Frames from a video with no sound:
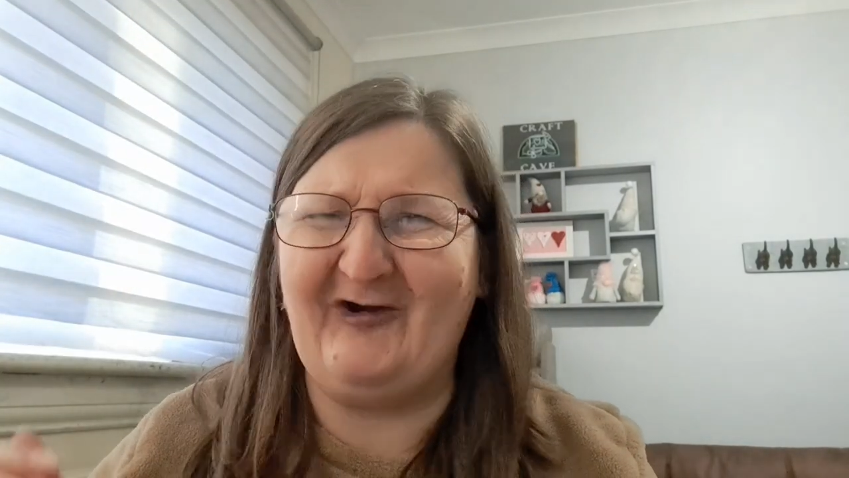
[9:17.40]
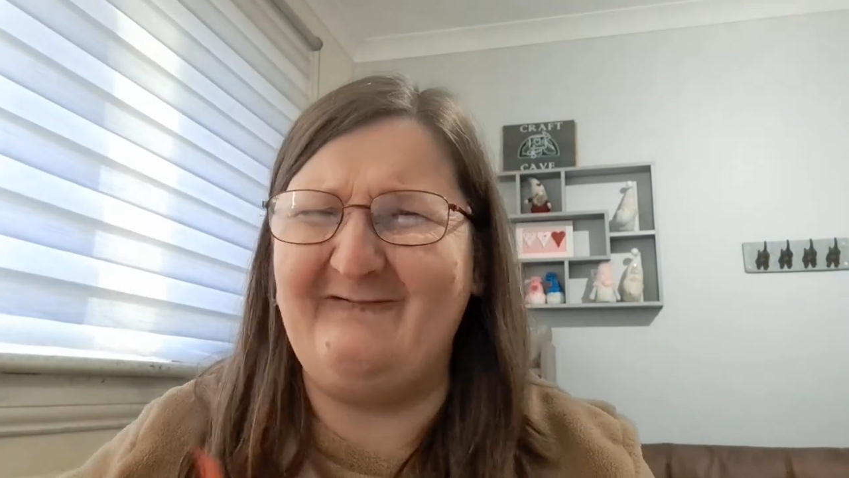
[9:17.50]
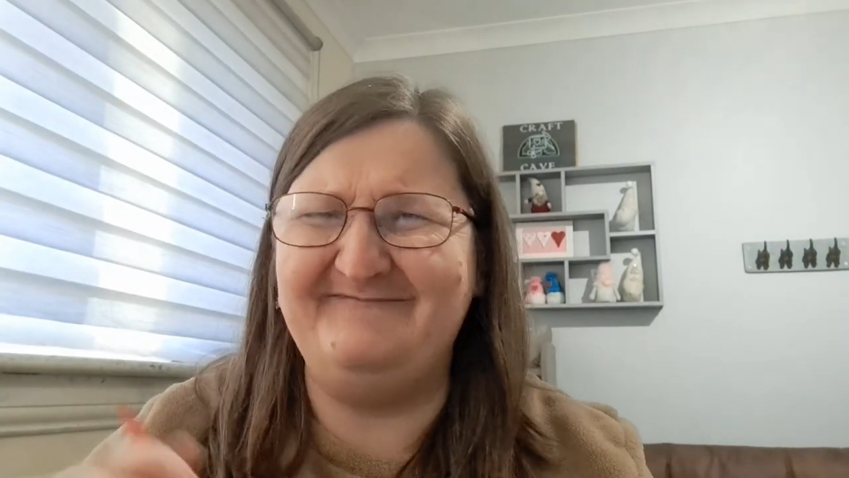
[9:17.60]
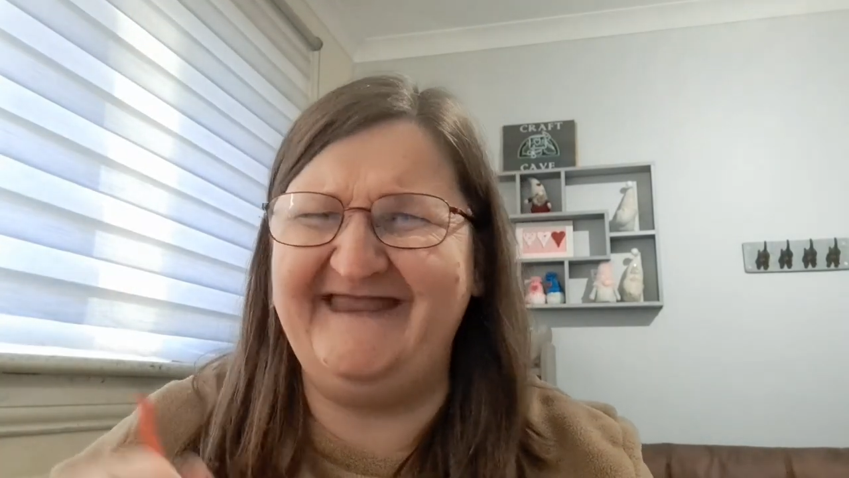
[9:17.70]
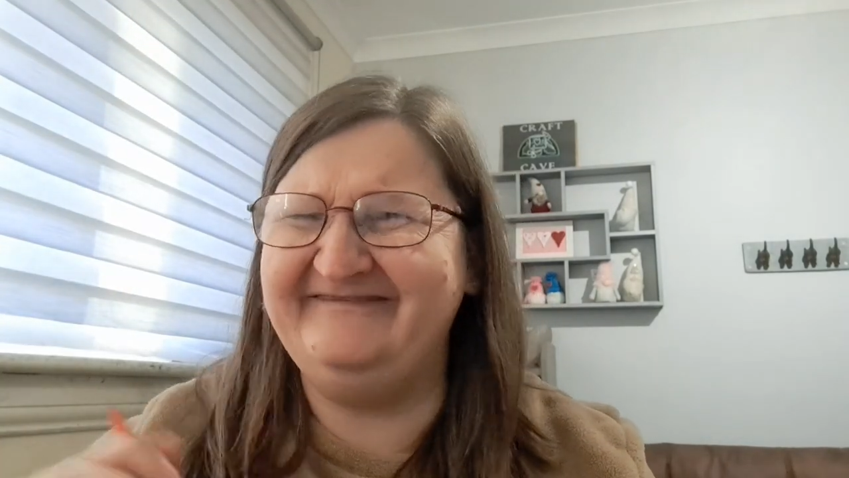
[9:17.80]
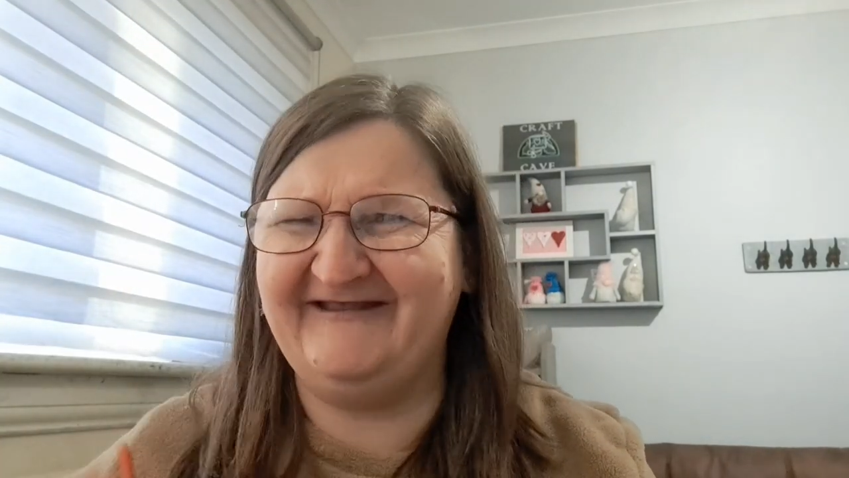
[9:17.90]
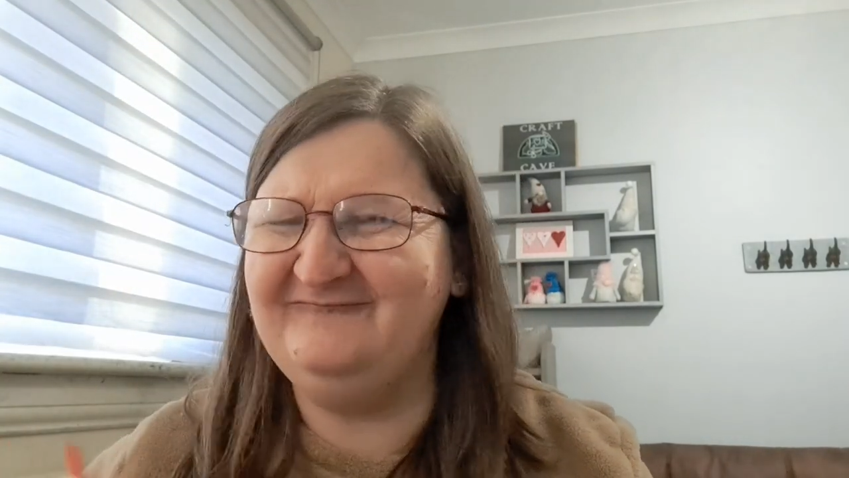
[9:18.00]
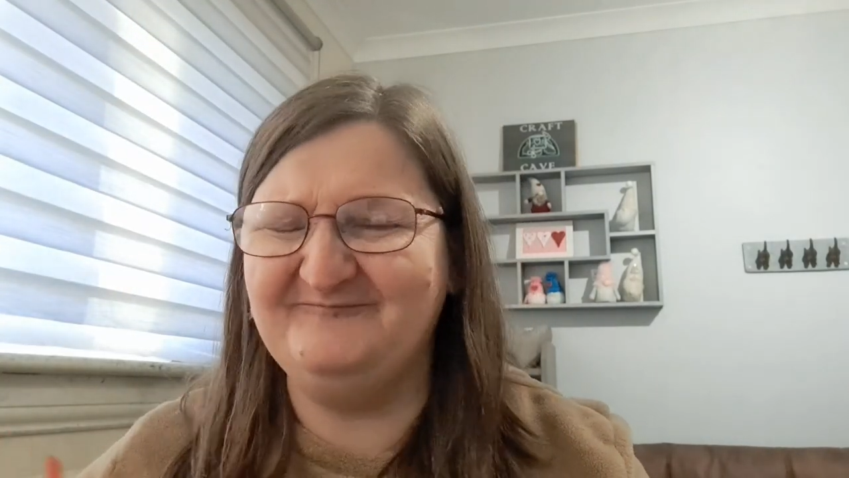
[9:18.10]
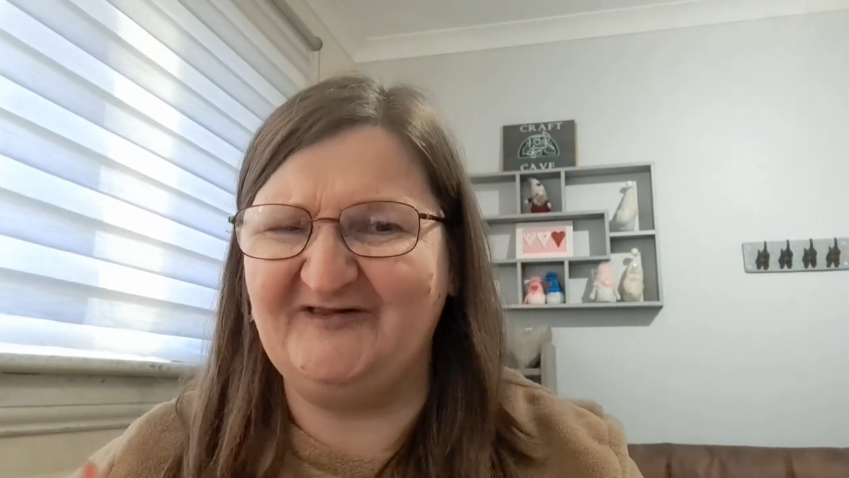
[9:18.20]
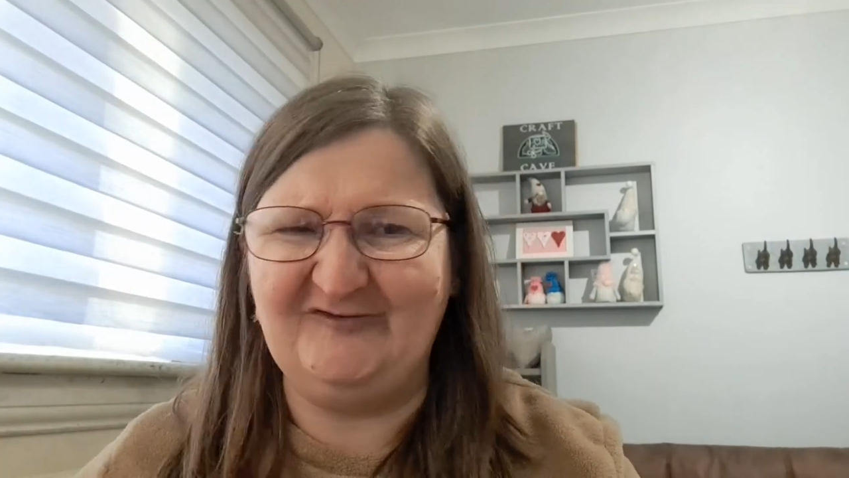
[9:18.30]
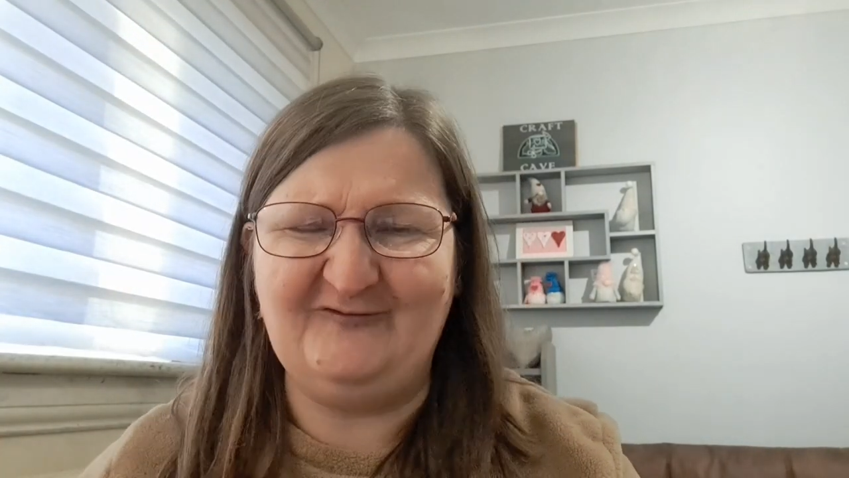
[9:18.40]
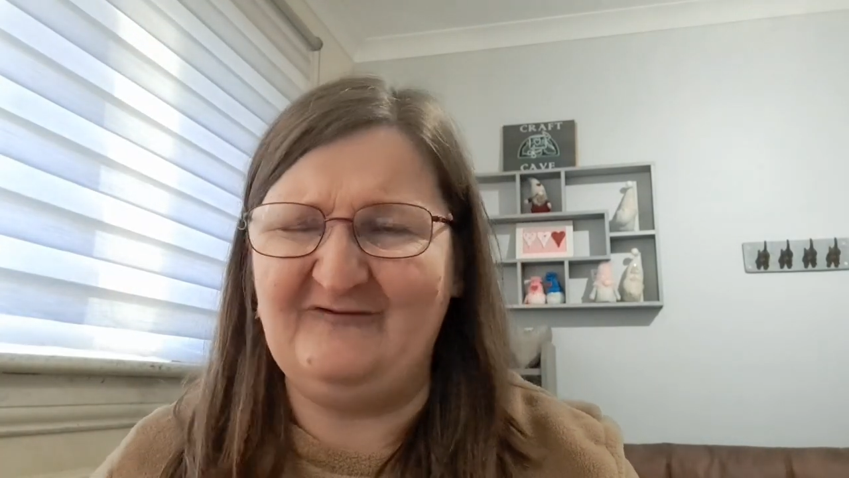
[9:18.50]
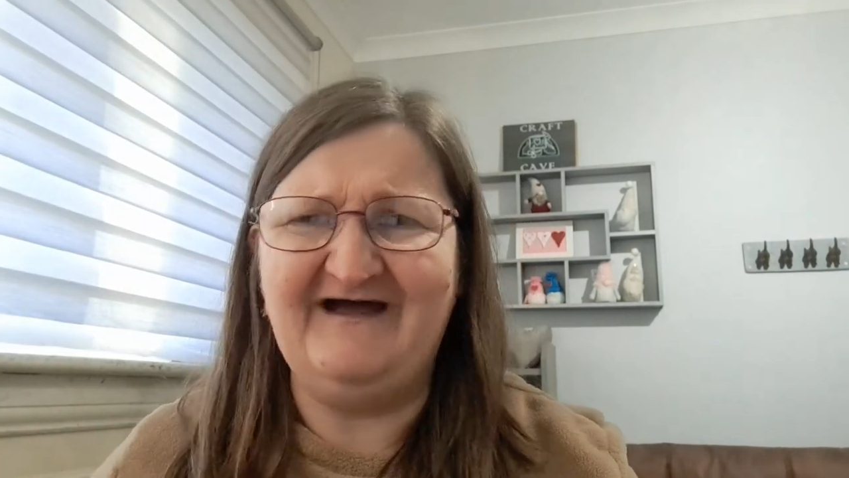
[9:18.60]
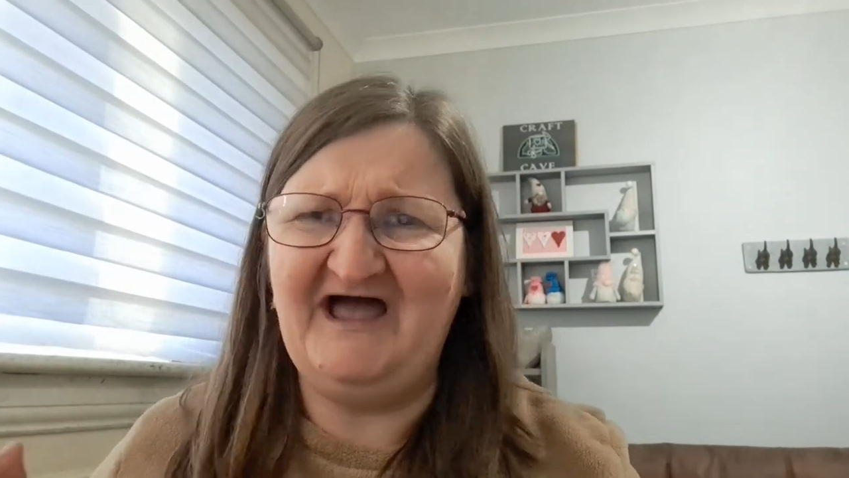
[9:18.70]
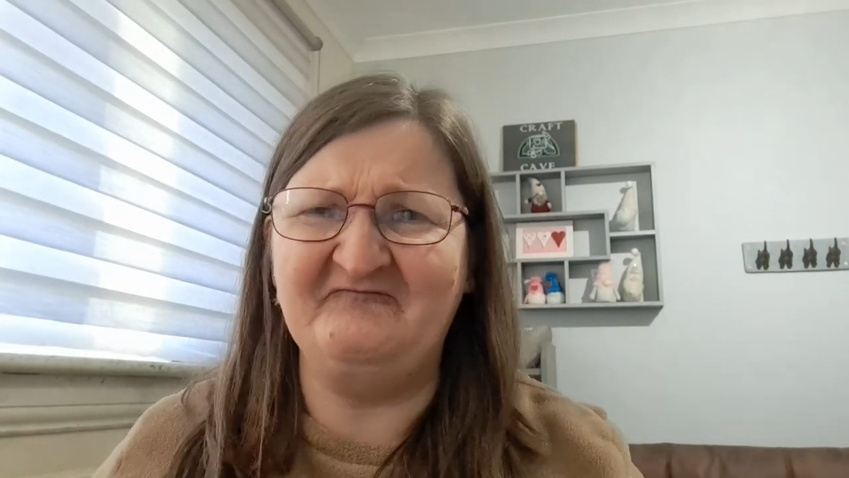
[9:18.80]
Comment down below.